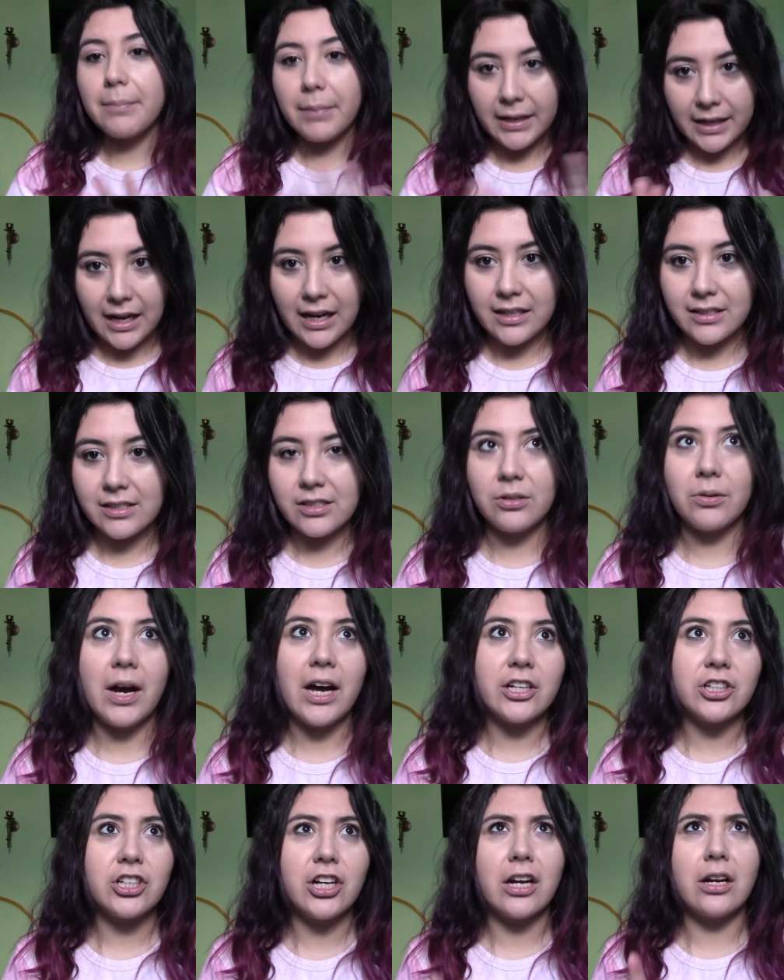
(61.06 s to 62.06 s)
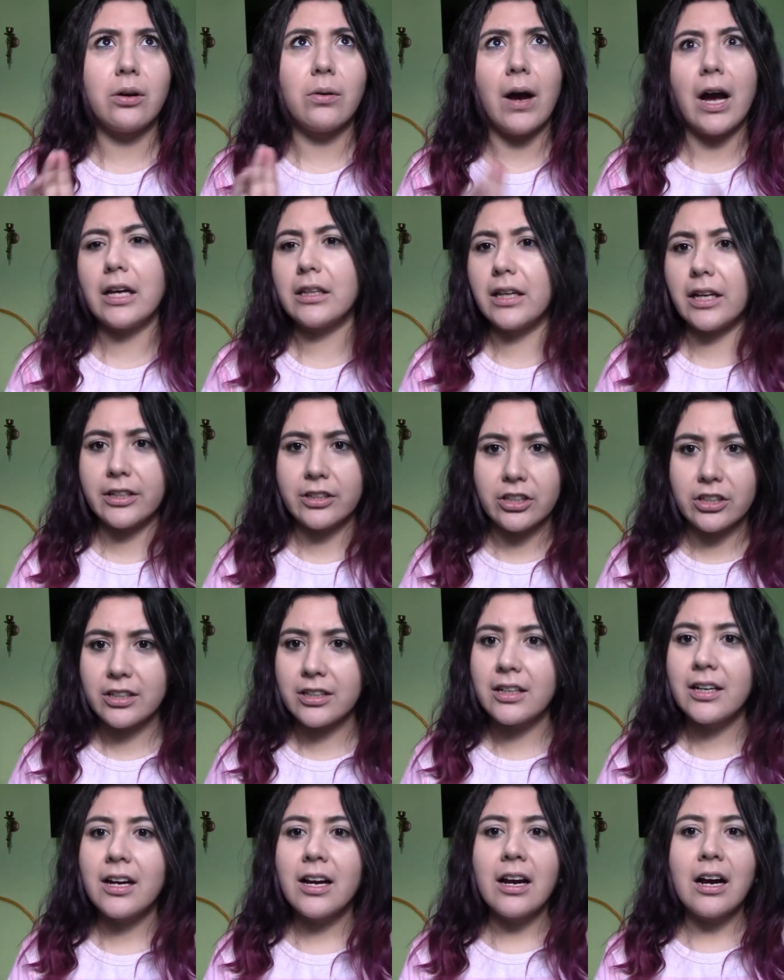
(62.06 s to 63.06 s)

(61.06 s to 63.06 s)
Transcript: my eyes. So eyeshadow, eyeliner,